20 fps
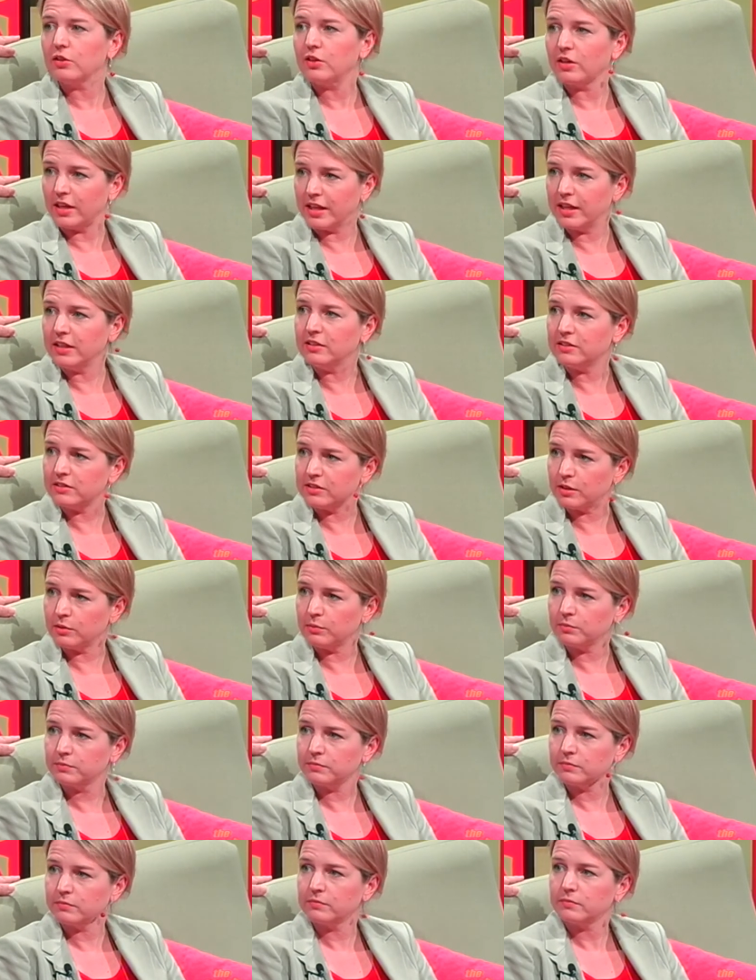leadership.
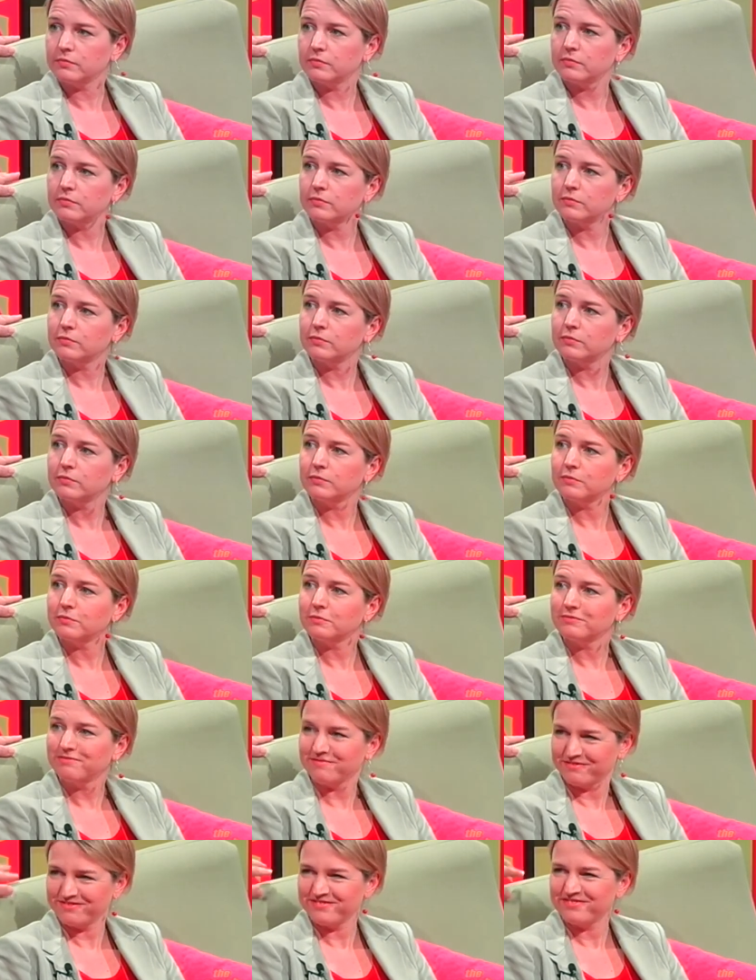I think so too.
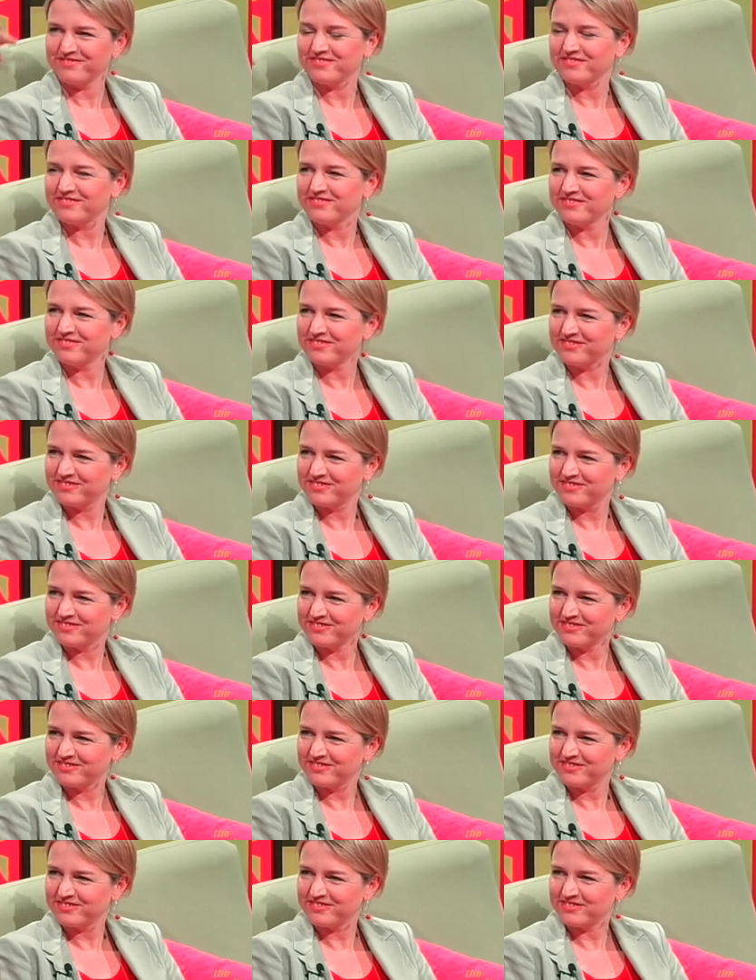And now, under
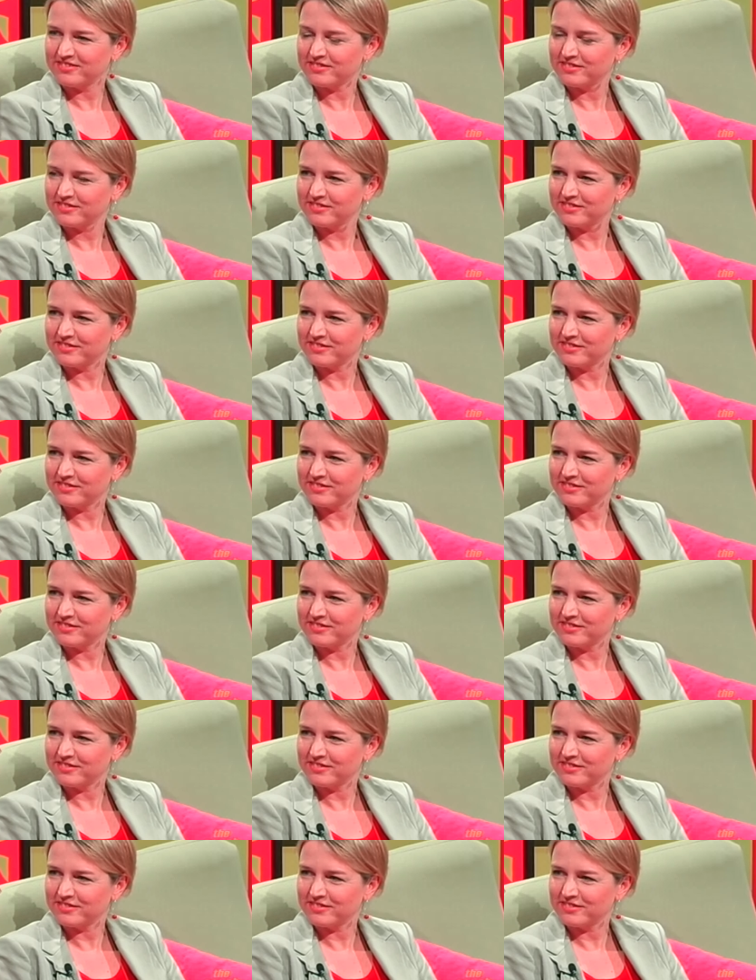your leadership,